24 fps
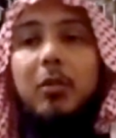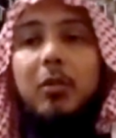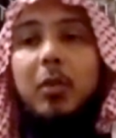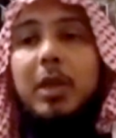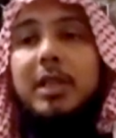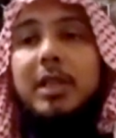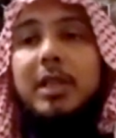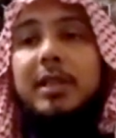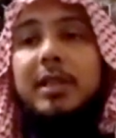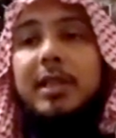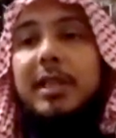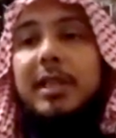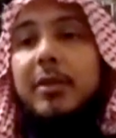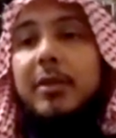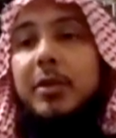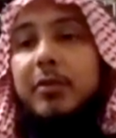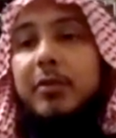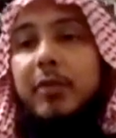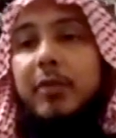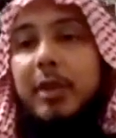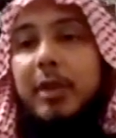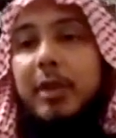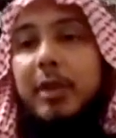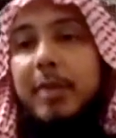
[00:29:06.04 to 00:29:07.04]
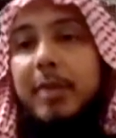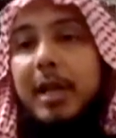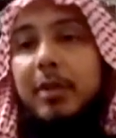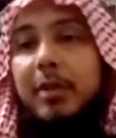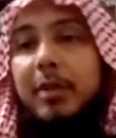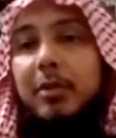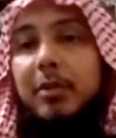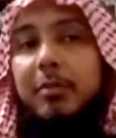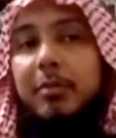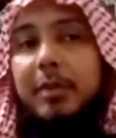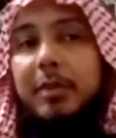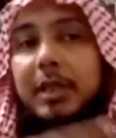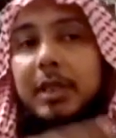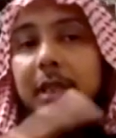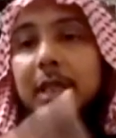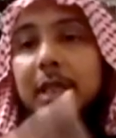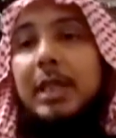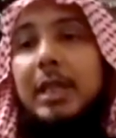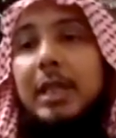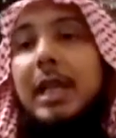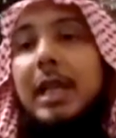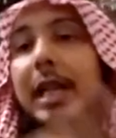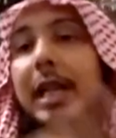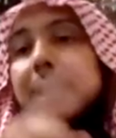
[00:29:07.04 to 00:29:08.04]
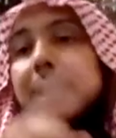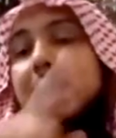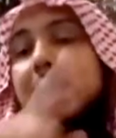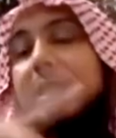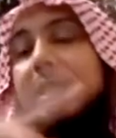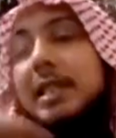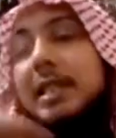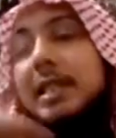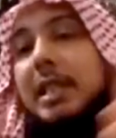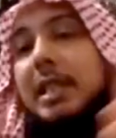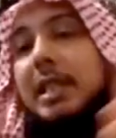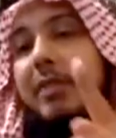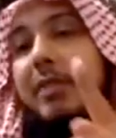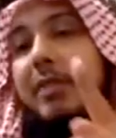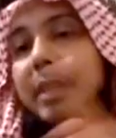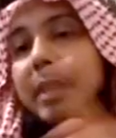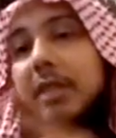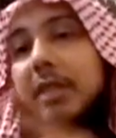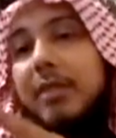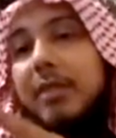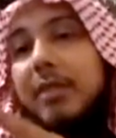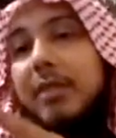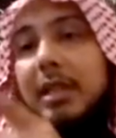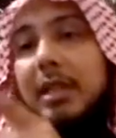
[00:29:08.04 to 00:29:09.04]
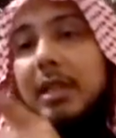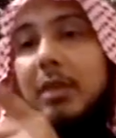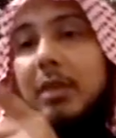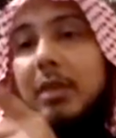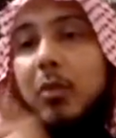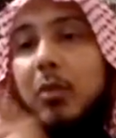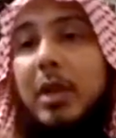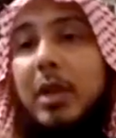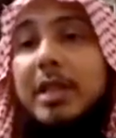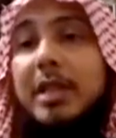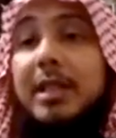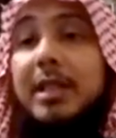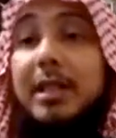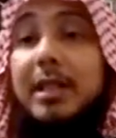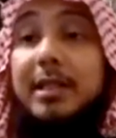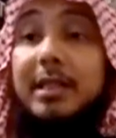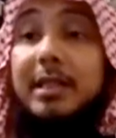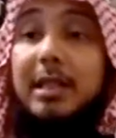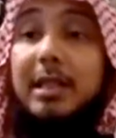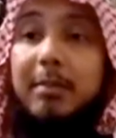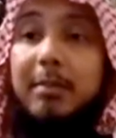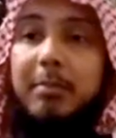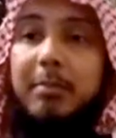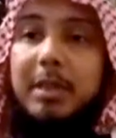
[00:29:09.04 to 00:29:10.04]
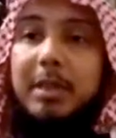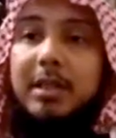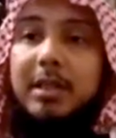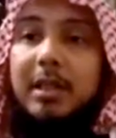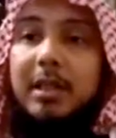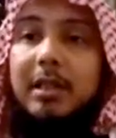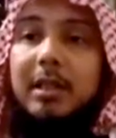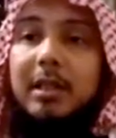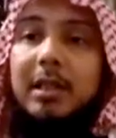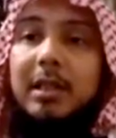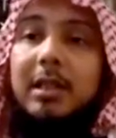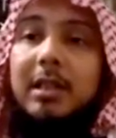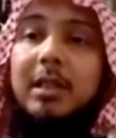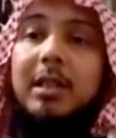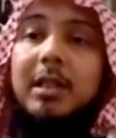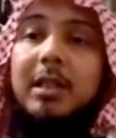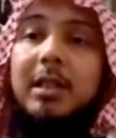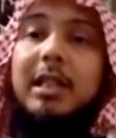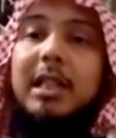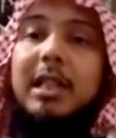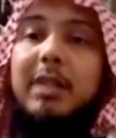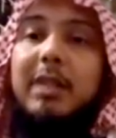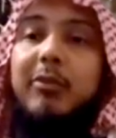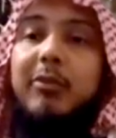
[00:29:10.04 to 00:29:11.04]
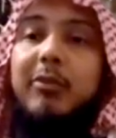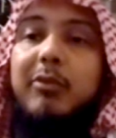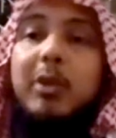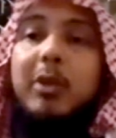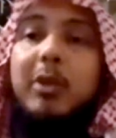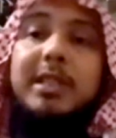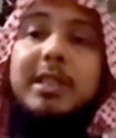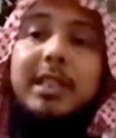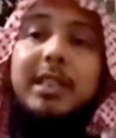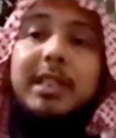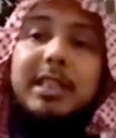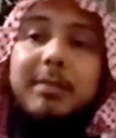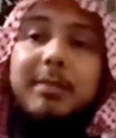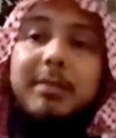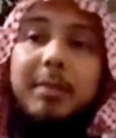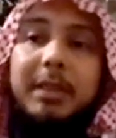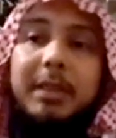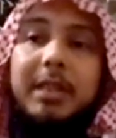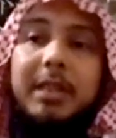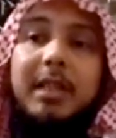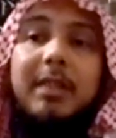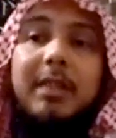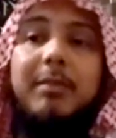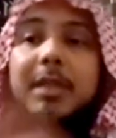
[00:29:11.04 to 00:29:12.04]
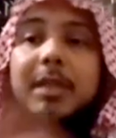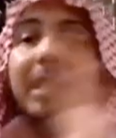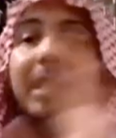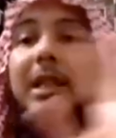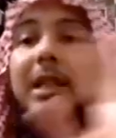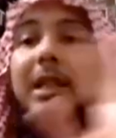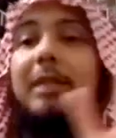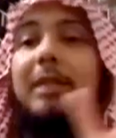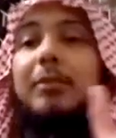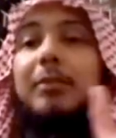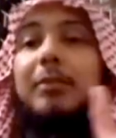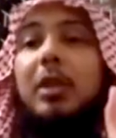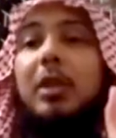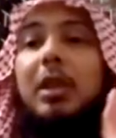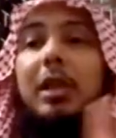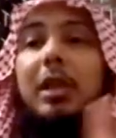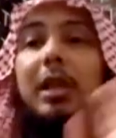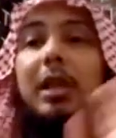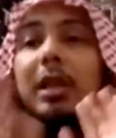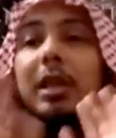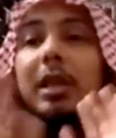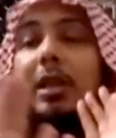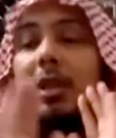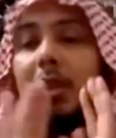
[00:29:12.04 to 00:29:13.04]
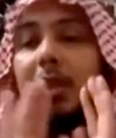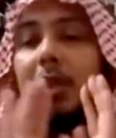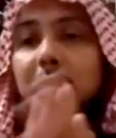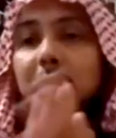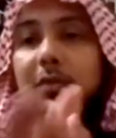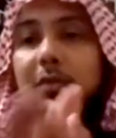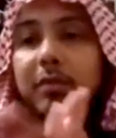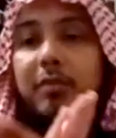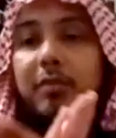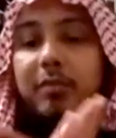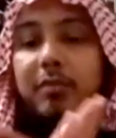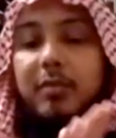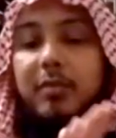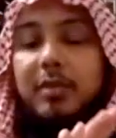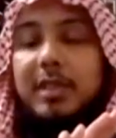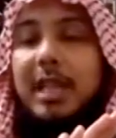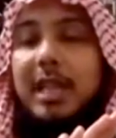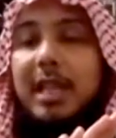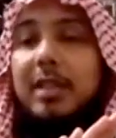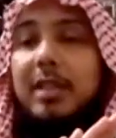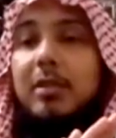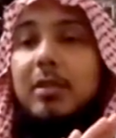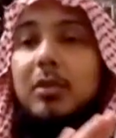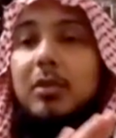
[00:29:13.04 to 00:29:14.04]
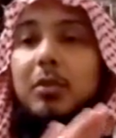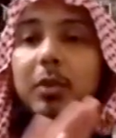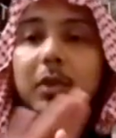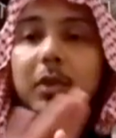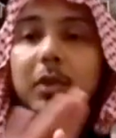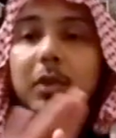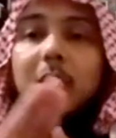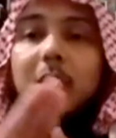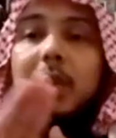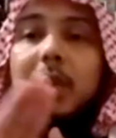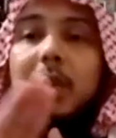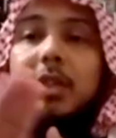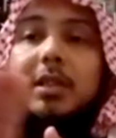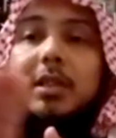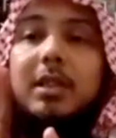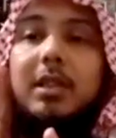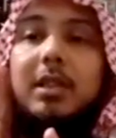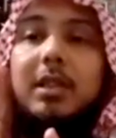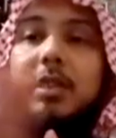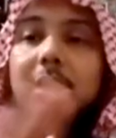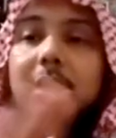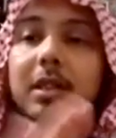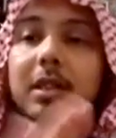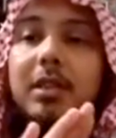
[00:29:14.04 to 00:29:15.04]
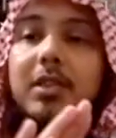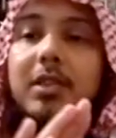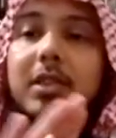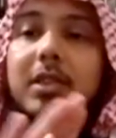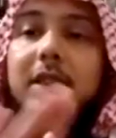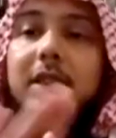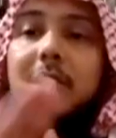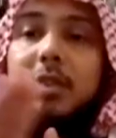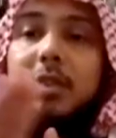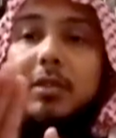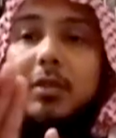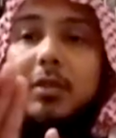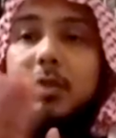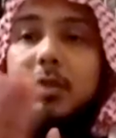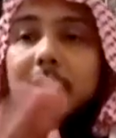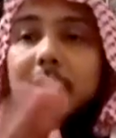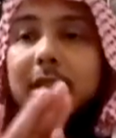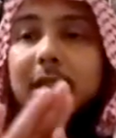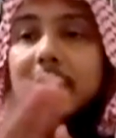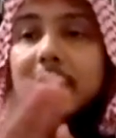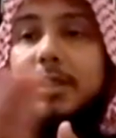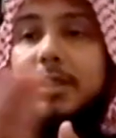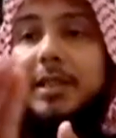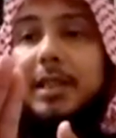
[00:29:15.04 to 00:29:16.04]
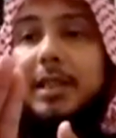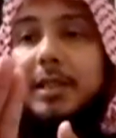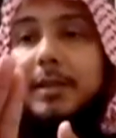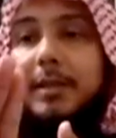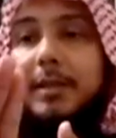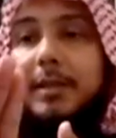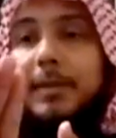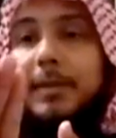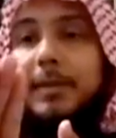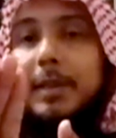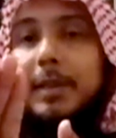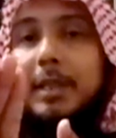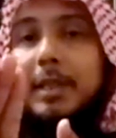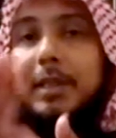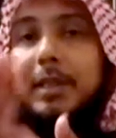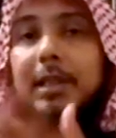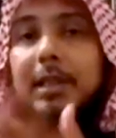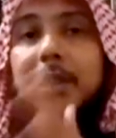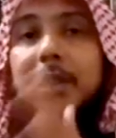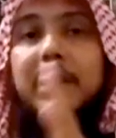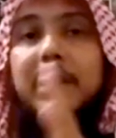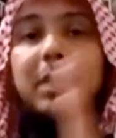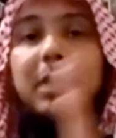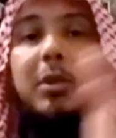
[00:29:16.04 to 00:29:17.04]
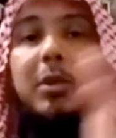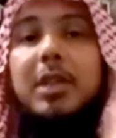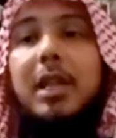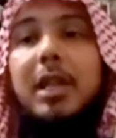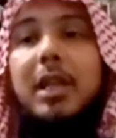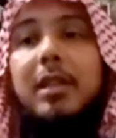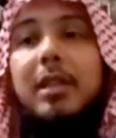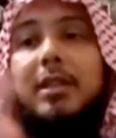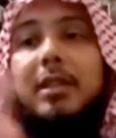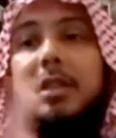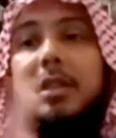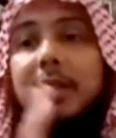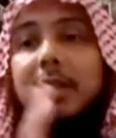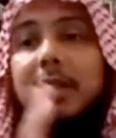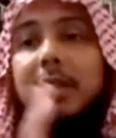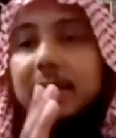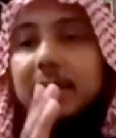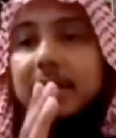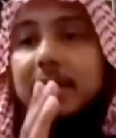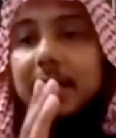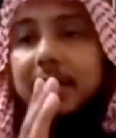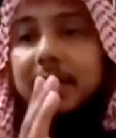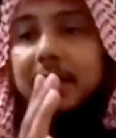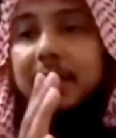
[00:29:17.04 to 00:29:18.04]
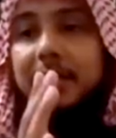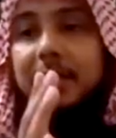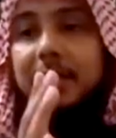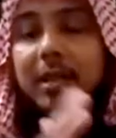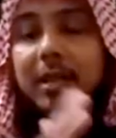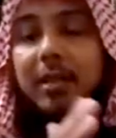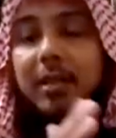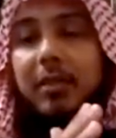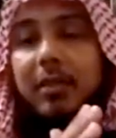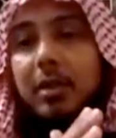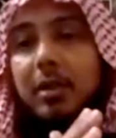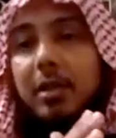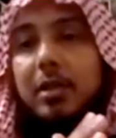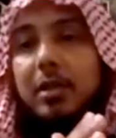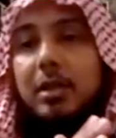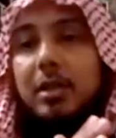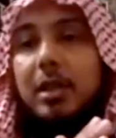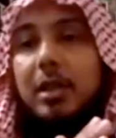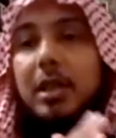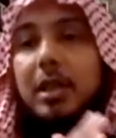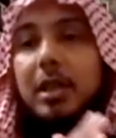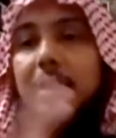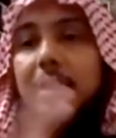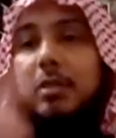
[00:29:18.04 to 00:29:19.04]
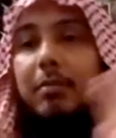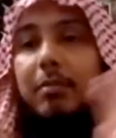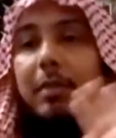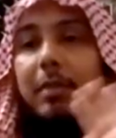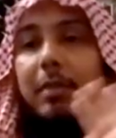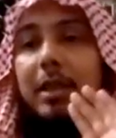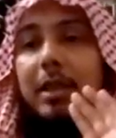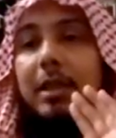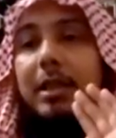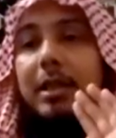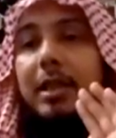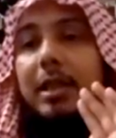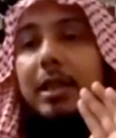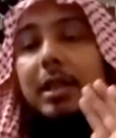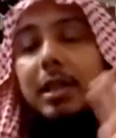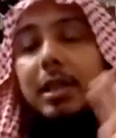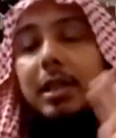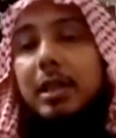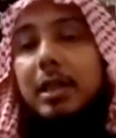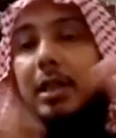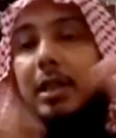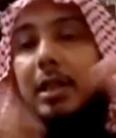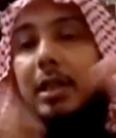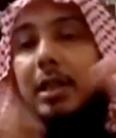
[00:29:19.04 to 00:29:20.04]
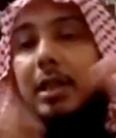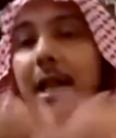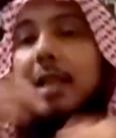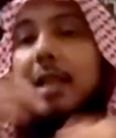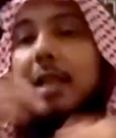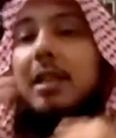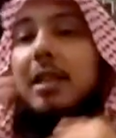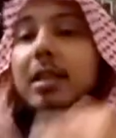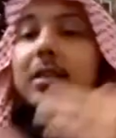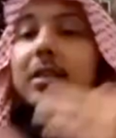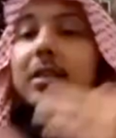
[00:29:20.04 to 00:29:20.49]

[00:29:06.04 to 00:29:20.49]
Wednesday was very bad on me. And then see if Wednesday doesn't get better. If Wednesday gets better, that means, alhamdulillah, you've tackled with one sihr on that day. Then see which other day is next. Is it Thursday? Is it Monday? And then